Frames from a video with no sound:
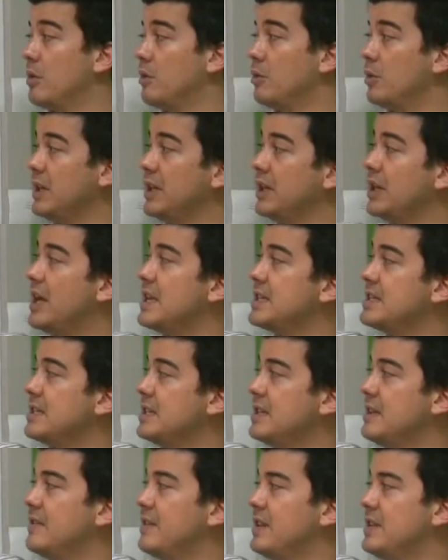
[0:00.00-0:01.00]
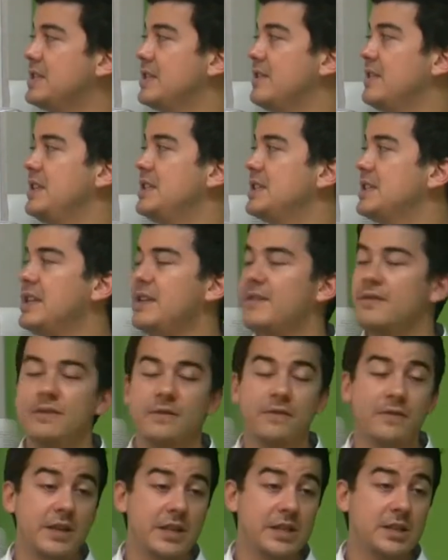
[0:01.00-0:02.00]
realize that is it
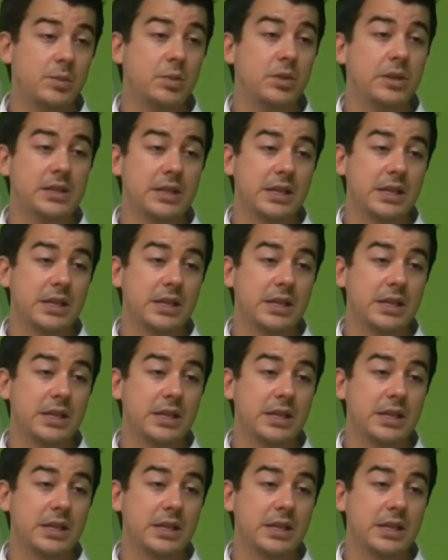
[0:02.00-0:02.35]
even feasible